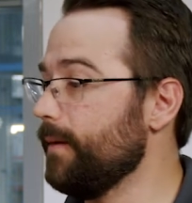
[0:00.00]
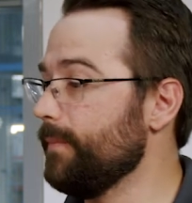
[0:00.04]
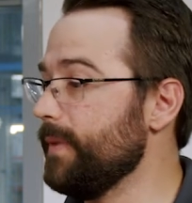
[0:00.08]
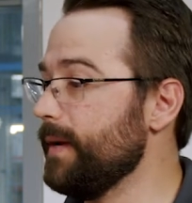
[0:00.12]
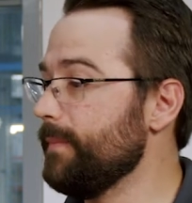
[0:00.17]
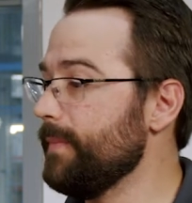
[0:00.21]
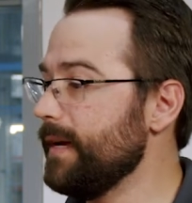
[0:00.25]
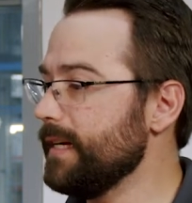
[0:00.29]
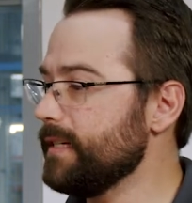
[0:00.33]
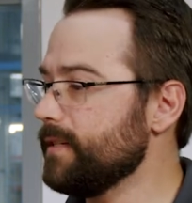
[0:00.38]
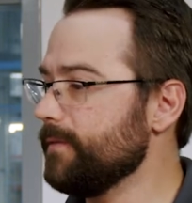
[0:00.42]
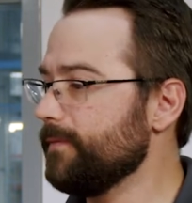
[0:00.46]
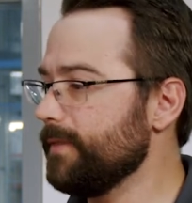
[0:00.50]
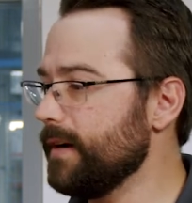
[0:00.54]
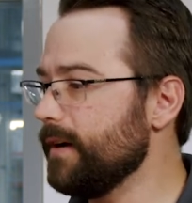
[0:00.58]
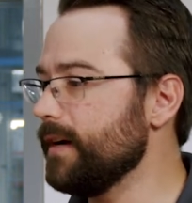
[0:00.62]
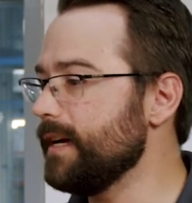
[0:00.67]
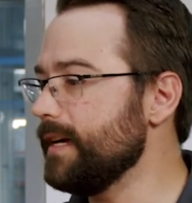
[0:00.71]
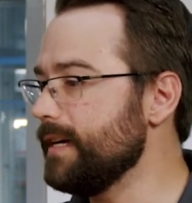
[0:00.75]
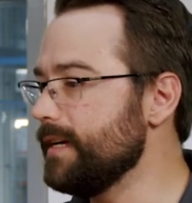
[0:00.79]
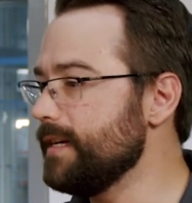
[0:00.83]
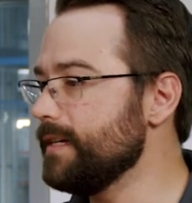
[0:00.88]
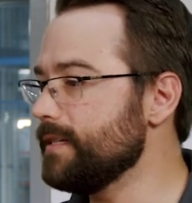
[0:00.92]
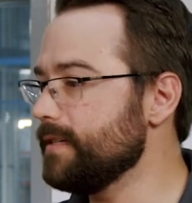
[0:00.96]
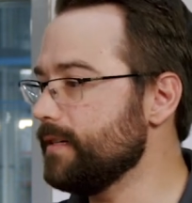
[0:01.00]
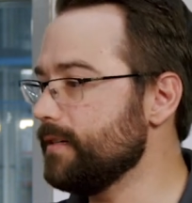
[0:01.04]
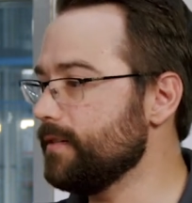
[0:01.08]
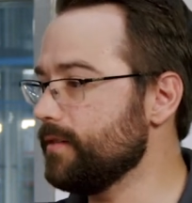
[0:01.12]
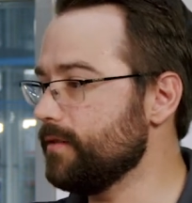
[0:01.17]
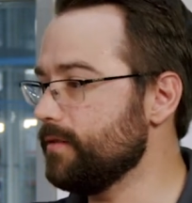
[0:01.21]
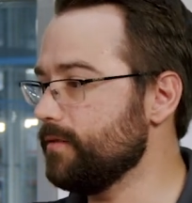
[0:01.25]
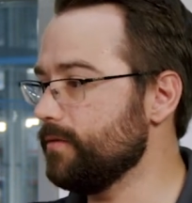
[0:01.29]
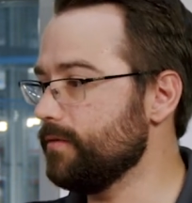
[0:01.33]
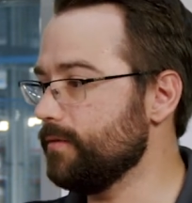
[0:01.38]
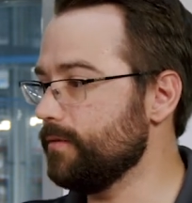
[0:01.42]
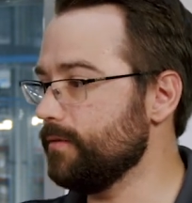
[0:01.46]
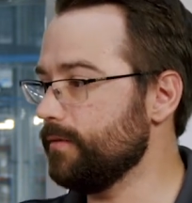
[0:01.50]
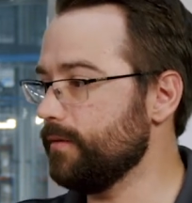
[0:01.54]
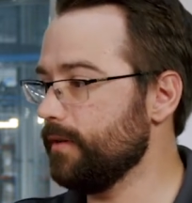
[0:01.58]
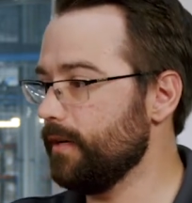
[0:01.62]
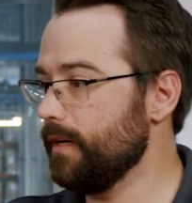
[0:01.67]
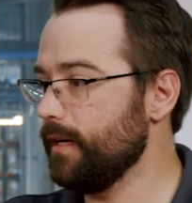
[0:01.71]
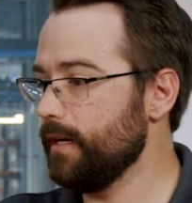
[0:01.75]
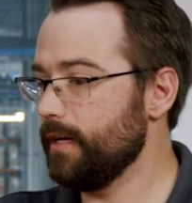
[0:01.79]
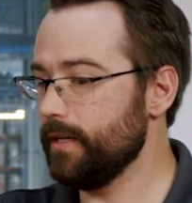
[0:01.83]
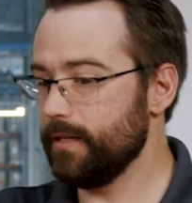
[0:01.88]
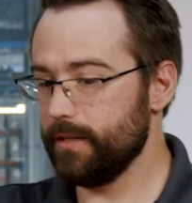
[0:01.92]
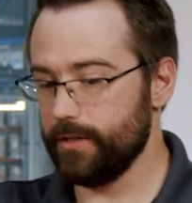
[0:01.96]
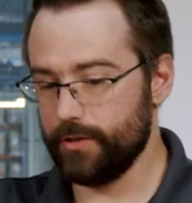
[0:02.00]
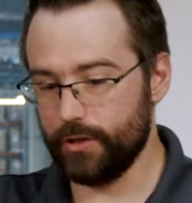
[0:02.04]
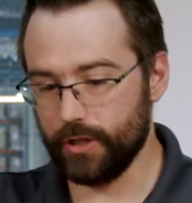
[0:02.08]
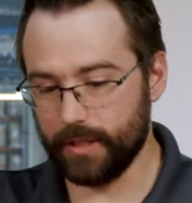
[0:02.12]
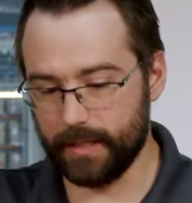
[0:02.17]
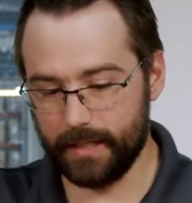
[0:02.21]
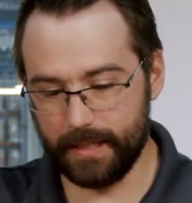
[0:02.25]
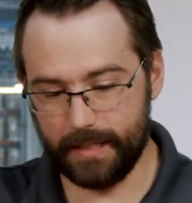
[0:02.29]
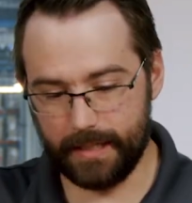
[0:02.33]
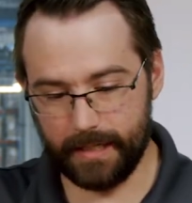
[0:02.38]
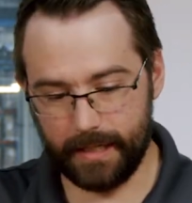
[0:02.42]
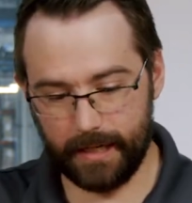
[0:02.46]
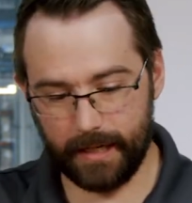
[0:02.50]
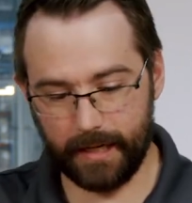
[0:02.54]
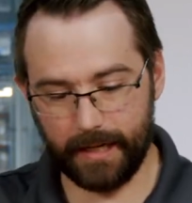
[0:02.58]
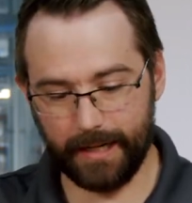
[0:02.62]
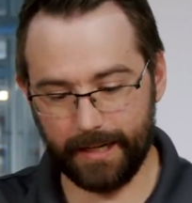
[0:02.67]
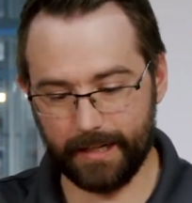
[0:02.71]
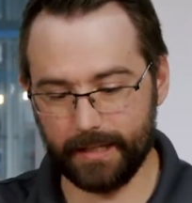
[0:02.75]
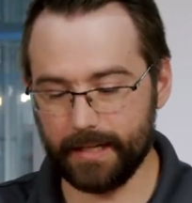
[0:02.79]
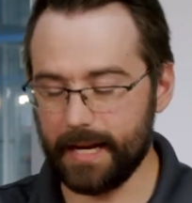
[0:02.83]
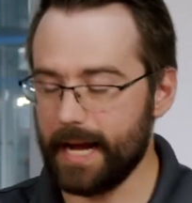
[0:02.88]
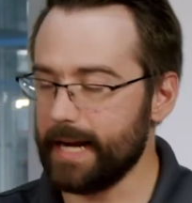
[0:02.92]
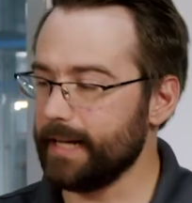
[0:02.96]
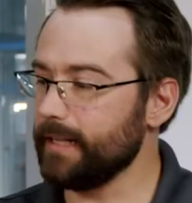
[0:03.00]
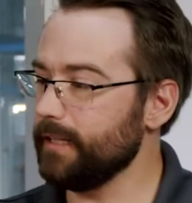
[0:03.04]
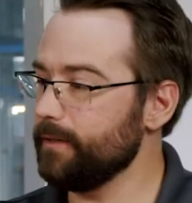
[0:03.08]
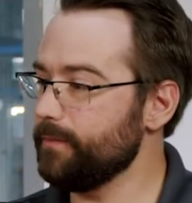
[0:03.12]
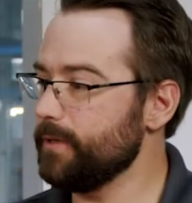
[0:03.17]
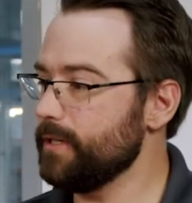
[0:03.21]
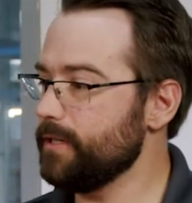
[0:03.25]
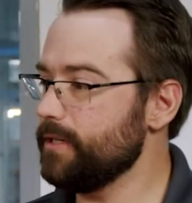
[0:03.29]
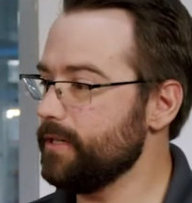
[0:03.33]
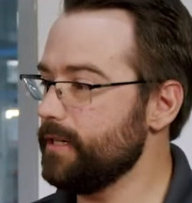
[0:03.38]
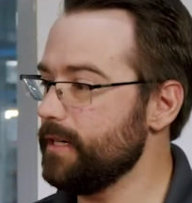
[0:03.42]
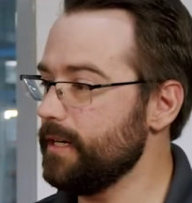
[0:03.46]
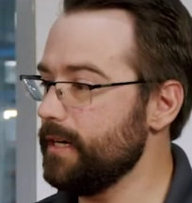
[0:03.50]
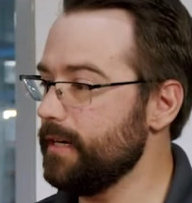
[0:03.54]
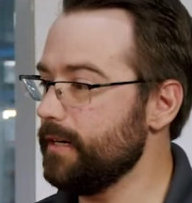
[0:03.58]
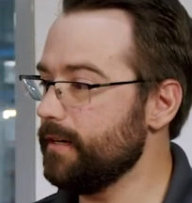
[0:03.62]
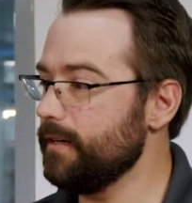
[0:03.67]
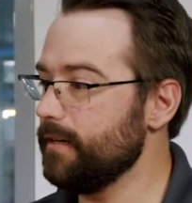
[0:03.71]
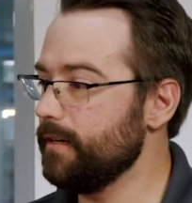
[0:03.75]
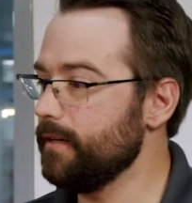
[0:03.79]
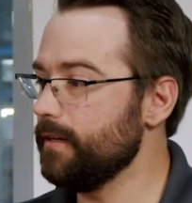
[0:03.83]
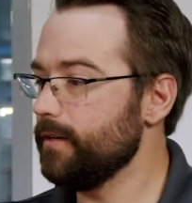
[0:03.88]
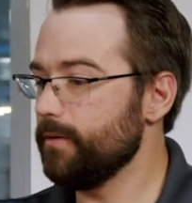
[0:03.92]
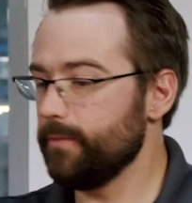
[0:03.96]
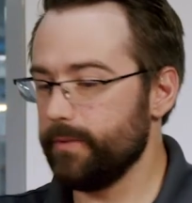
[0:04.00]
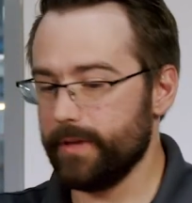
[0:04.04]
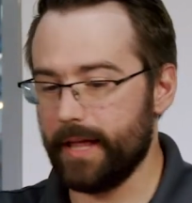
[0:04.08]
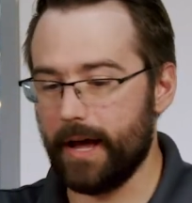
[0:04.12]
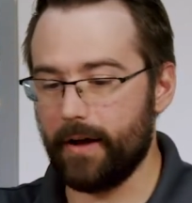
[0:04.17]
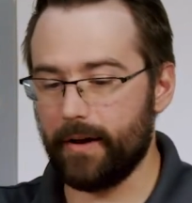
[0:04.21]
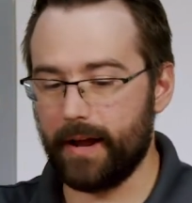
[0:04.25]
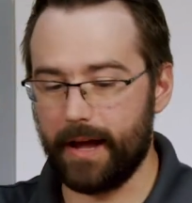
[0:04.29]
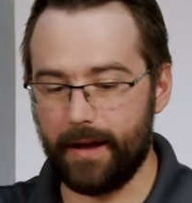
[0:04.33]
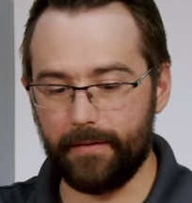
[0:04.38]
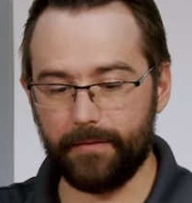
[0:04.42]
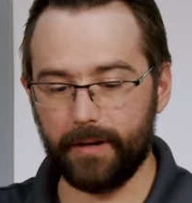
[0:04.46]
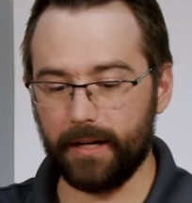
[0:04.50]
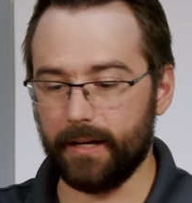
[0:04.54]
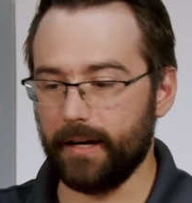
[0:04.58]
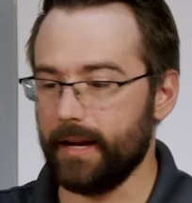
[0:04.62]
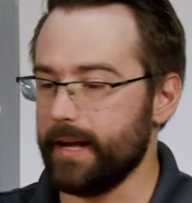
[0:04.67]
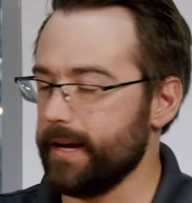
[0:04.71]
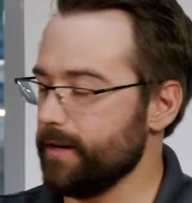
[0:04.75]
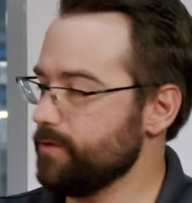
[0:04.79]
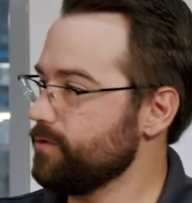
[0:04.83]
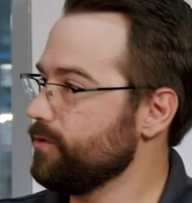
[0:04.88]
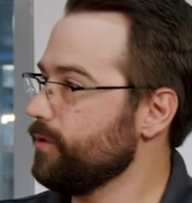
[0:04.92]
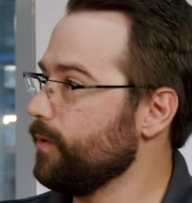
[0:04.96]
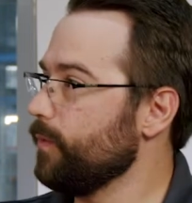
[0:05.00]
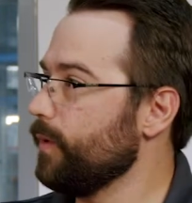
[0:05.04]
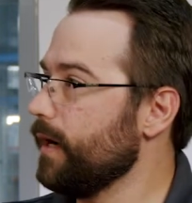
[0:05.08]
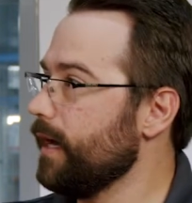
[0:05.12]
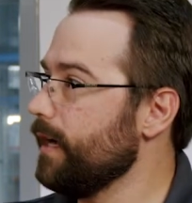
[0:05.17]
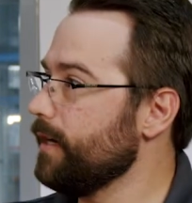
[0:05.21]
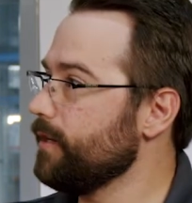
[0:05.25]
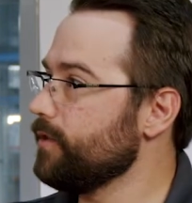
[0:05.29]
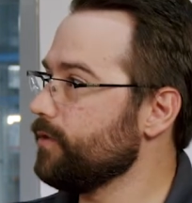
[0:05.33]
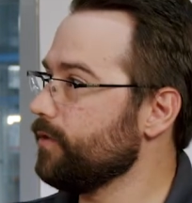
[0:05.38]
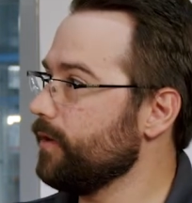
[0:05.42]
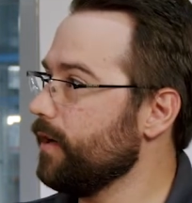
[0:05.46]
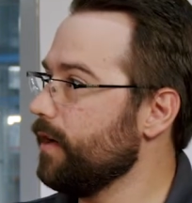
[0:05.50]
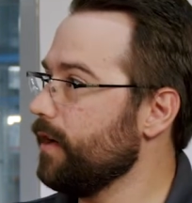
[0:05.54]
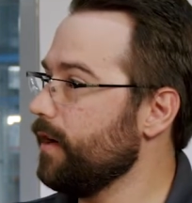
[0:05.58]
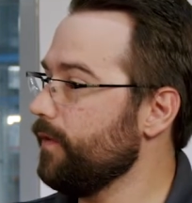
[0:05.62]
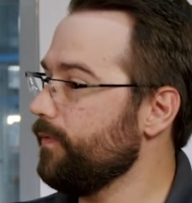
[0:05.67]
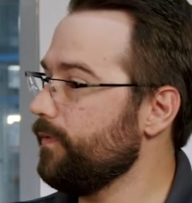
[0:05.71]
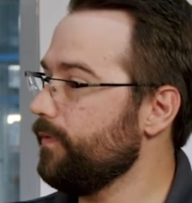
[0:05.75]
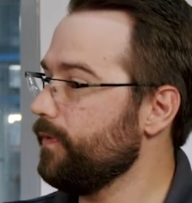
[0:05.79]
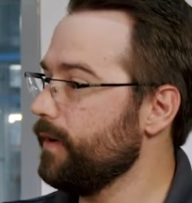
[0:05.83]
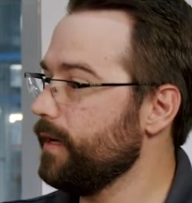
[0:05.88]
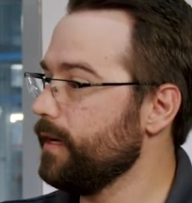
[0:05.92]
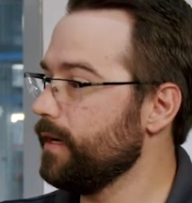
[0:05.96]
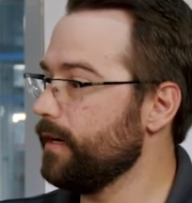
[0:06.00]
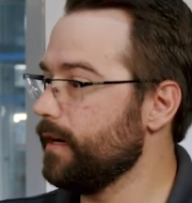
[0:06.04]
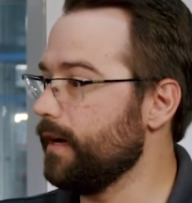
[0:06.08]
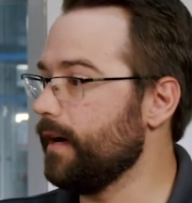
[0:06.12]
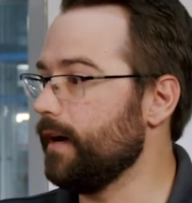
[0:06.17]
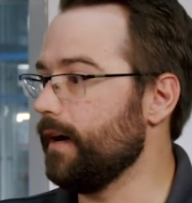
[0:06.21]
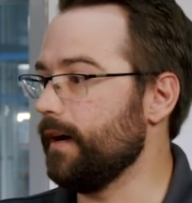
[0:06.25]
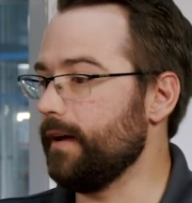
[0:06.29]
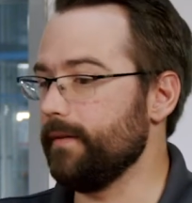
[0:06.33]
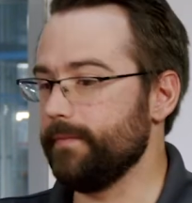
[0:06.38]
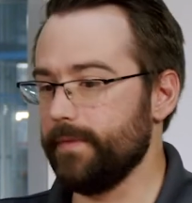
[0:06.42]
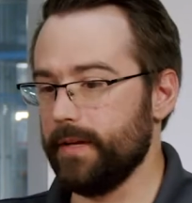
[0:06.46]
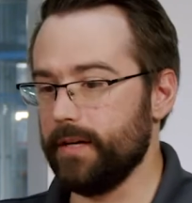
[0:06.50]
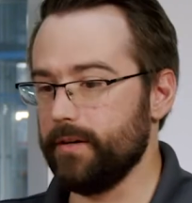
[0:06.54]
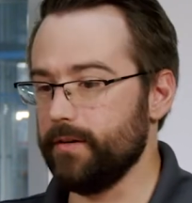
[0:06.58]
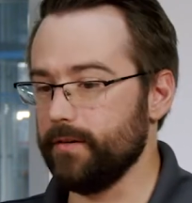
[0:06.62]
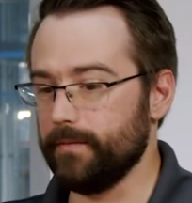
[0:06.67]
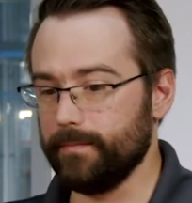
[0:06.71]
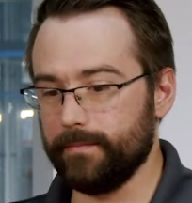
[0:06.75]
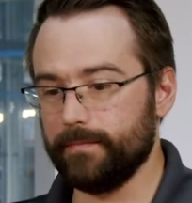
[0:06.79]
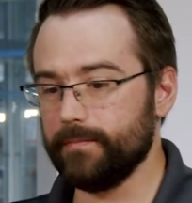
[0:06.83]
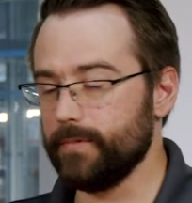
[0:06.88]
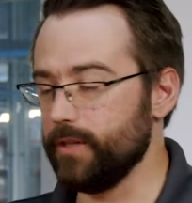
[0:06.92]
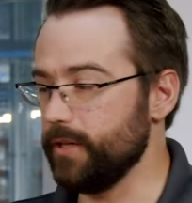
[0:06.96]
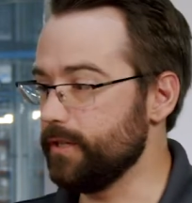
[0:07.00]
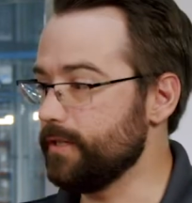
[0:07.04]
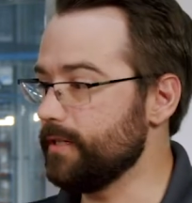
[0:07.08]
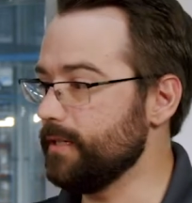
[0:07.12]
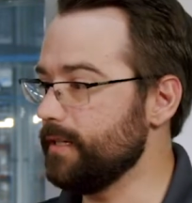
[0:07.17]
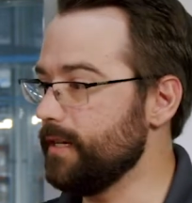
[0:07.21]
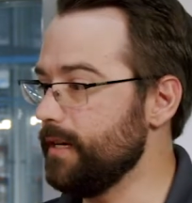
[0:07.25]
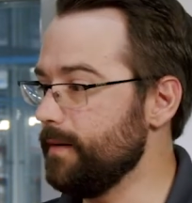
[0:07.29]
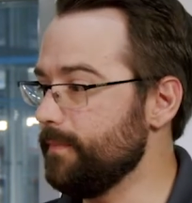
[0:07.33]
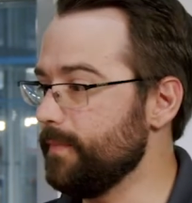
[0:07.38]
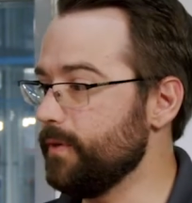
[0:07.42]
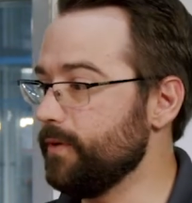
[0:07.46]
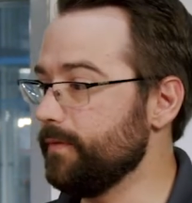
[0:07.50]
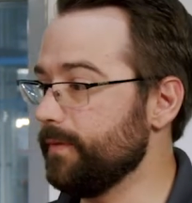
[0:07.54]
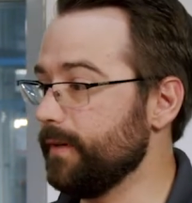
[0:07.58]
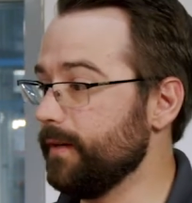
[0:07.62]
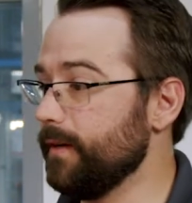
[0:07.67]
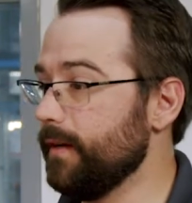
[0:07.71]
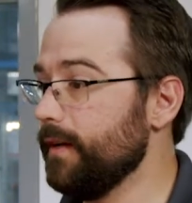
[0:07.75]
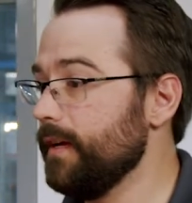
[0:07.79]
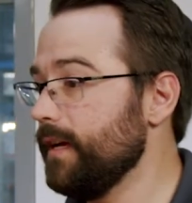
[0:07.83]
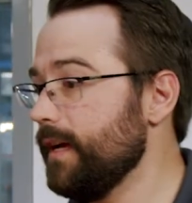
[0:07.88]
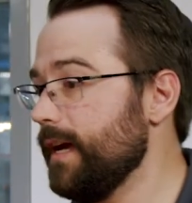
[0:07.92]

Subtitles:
It makes it very easy to just dig exactly what you need without having an extra wide trough, and then you're good to keep moving.